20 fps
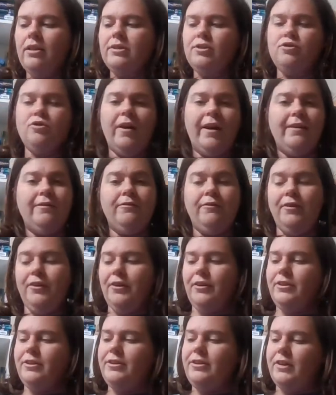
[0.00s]

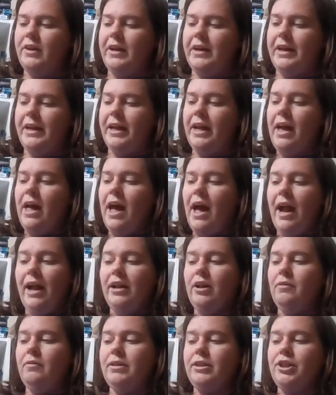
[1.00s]
Stranford, sorry, I
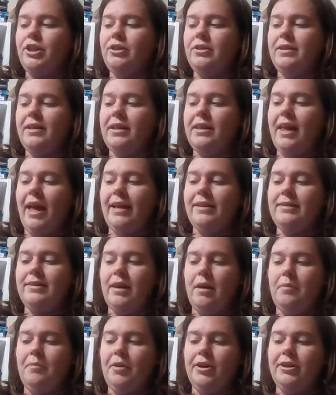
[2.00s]
Know What You Did Last
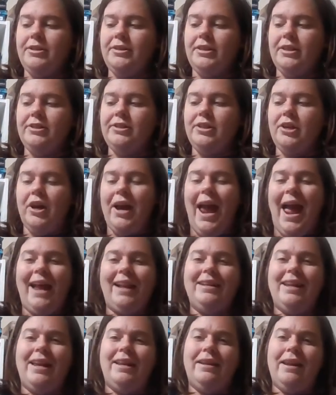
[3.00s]
Summer, Sister
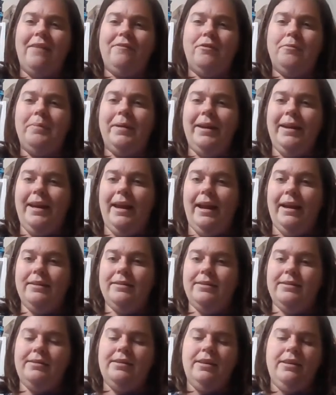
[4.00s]
Act, and Never Been
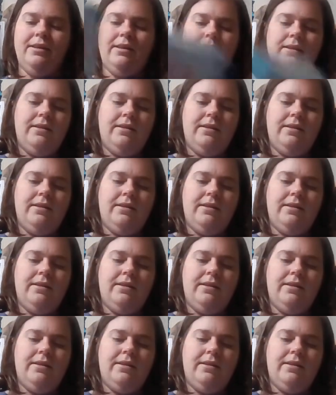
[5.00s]
Kissed.